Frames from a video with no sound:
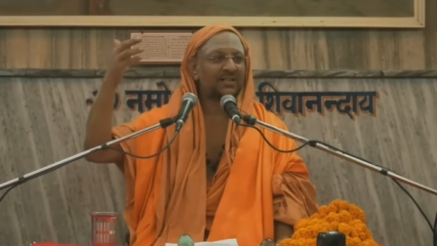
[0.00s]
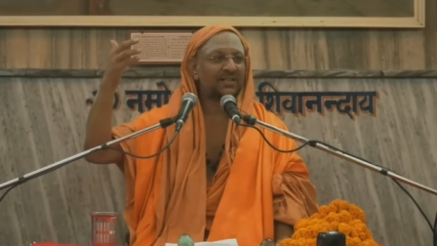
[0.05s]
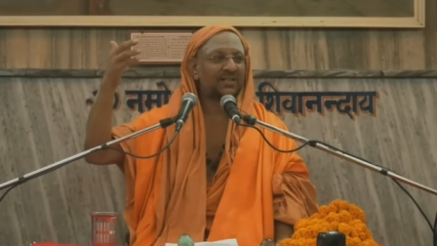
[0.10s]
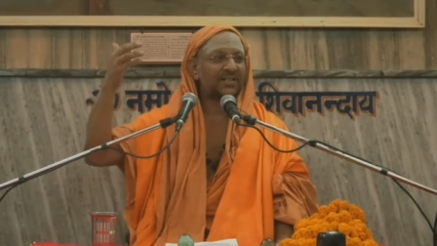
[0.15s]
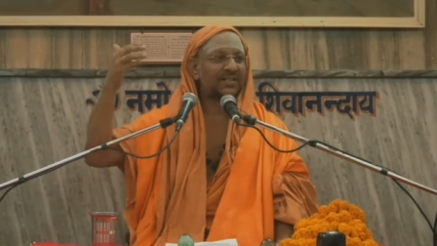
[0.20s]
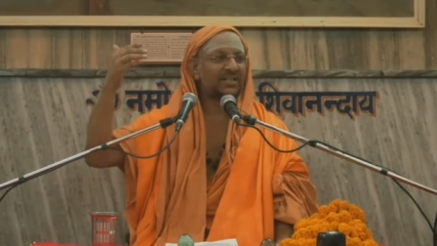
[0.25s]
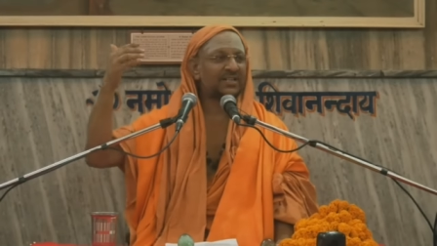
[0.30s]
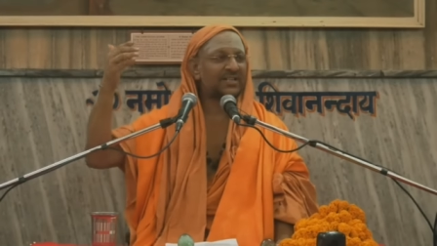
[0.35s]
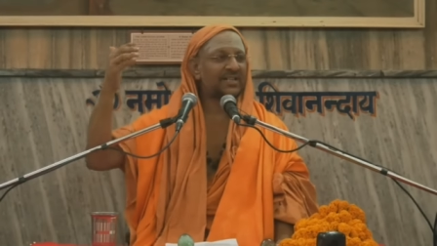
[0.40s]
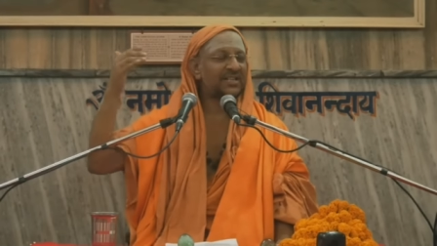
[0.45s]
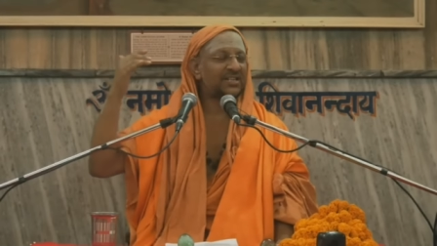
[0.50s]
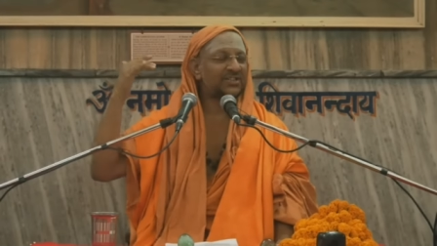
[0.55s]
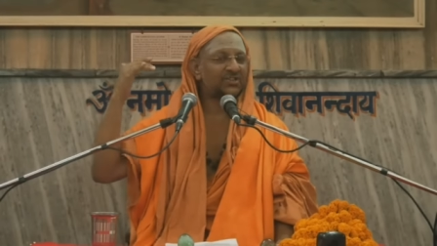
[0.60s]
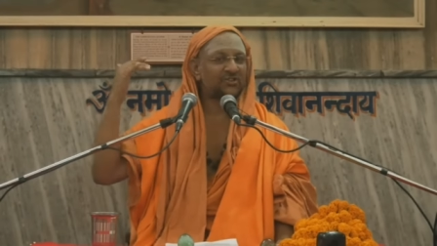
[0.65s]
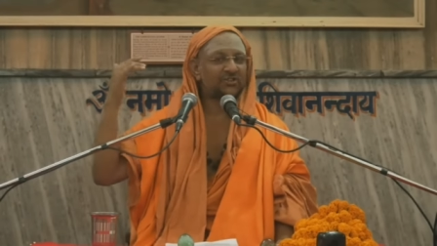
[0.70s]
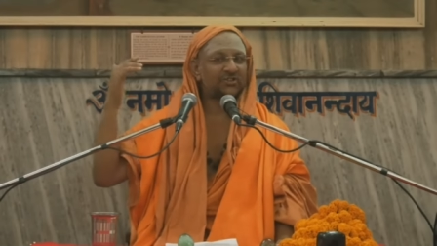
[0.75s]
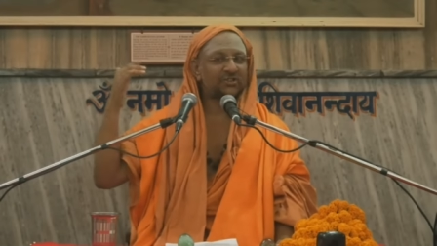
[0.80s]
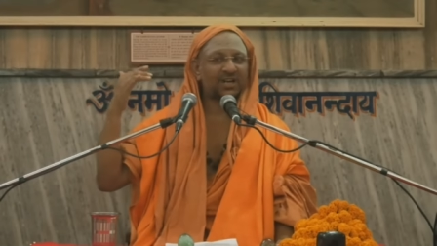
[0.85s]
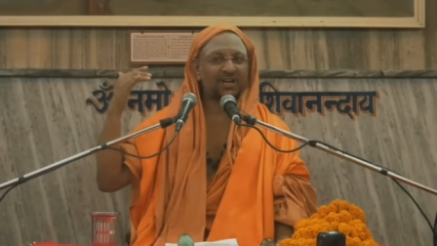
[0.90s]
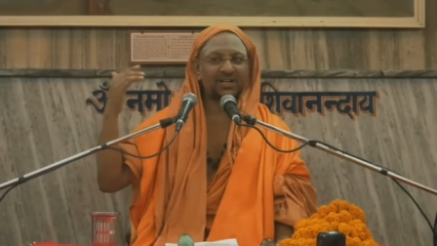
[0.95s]

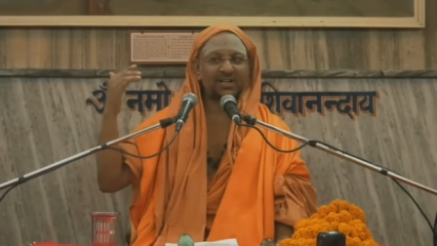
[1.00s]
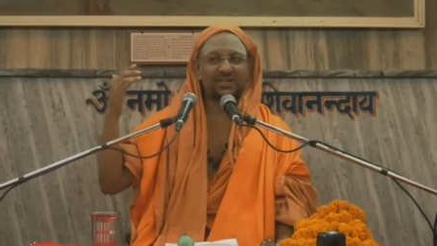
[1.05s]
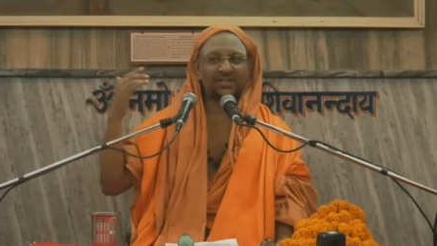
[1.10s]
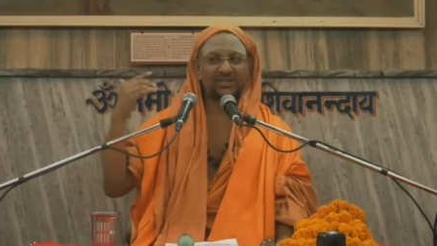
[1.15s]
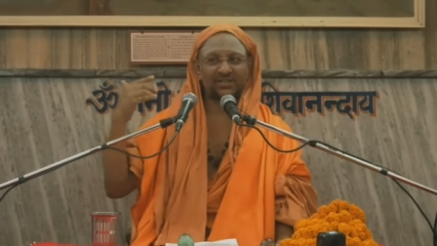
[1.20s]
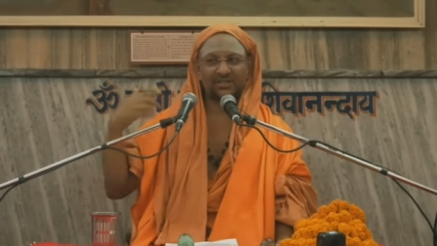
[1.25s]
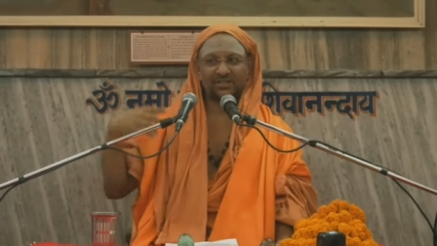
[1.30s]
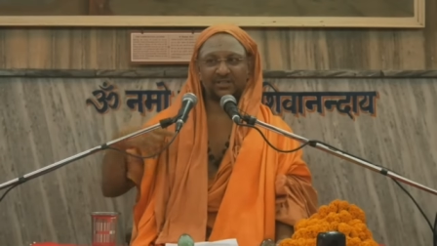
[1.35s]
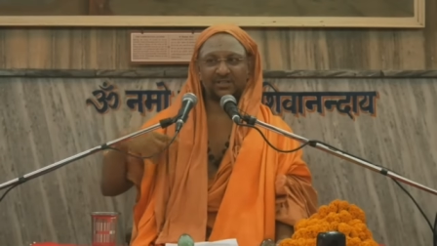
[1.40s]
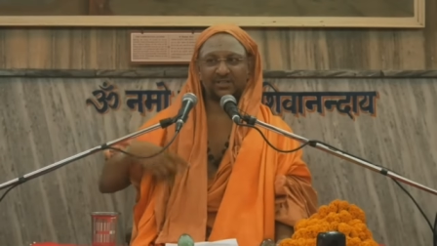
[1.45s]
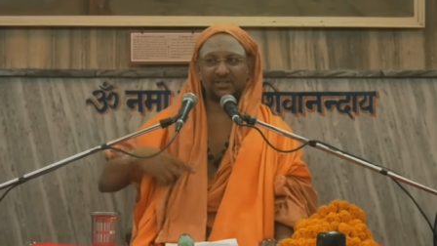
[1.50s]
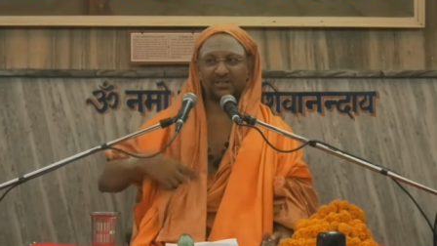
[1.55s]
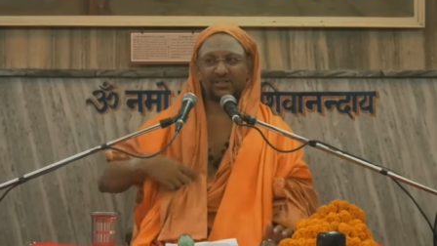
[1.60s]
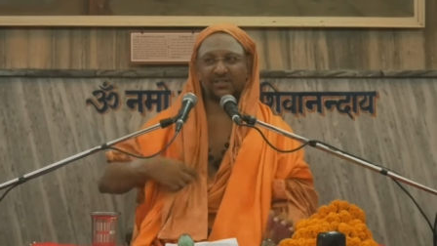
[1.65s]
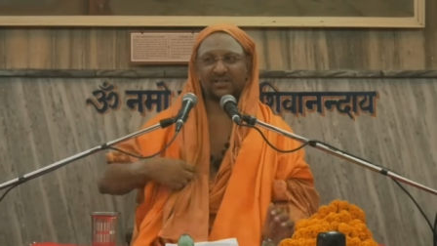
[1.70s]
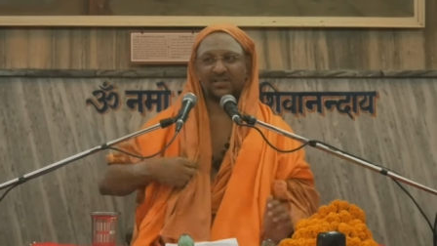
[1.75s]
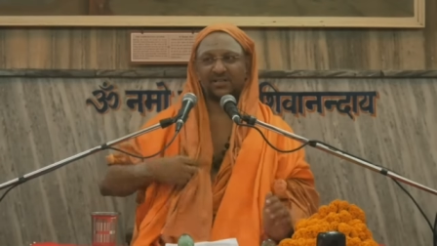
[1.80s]
lineage, tradition